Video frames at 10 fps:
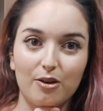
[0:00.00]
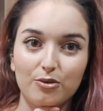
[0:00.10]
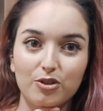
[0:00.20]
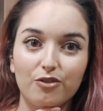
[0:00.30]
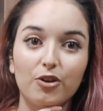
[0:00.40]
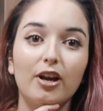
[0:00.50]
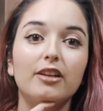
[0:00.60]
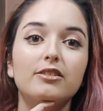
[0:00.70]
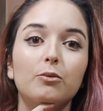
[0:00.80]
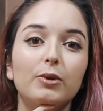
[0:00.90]
So if you
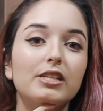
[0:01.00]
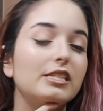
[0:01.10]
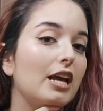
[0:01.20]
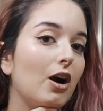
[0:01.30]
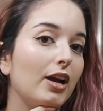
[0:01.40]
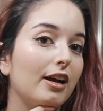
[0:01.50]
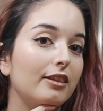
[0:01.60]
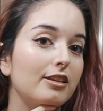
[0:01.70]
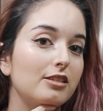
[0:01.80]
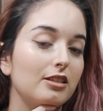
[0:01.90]
guys want to see how I got
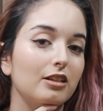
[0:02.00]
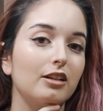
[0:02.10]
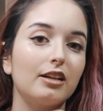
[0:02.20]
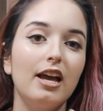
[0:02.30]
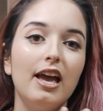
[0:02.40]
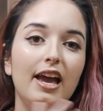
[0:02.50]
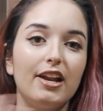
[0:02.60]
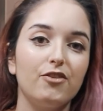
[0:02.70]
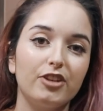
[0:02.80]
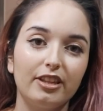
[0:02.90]
this look and
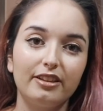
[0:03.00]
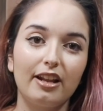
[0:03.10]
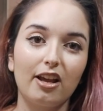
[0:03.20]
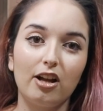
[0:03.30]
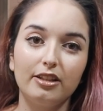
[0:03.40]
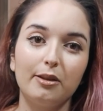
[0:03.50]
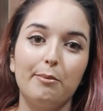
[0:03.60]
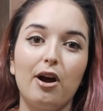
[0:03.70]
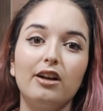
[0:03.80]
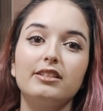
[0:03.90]
everything that I got in the
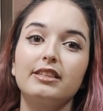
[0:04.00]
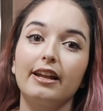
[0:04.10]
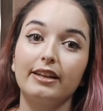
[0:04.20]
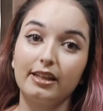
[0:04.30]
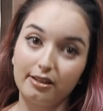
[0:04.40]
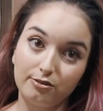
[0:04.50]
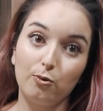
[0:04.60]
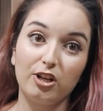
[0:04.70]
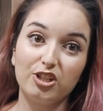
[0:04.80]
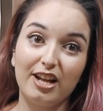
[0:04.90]
box, then
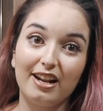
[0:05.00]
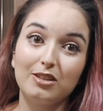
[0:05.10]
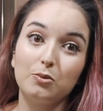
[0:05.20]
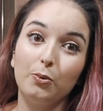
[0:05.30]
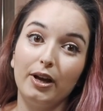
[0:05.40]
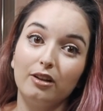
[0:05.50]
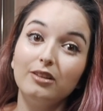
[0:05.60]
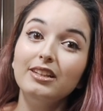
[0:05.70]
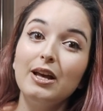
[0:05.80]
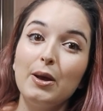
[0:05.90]
watch that as well.